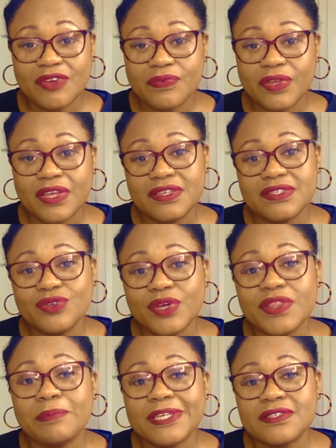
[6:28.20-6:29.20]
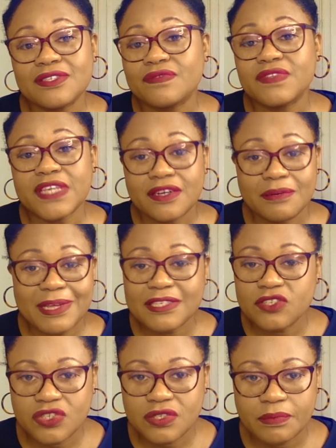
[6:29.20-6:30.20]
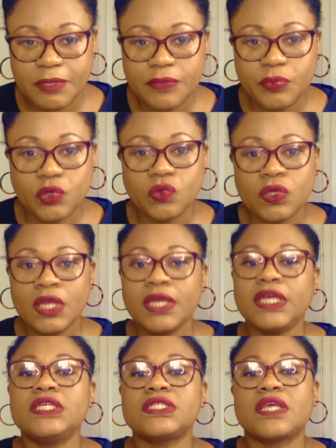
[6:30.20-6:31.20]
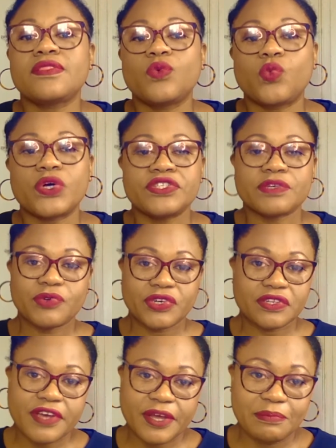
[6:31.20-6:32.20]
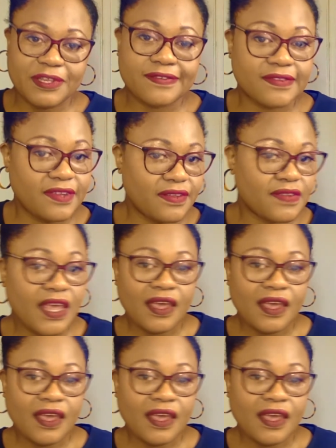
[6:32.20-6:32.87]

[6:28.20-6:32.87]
he's not in the business of sending messages to people. He's in the once upon a time business.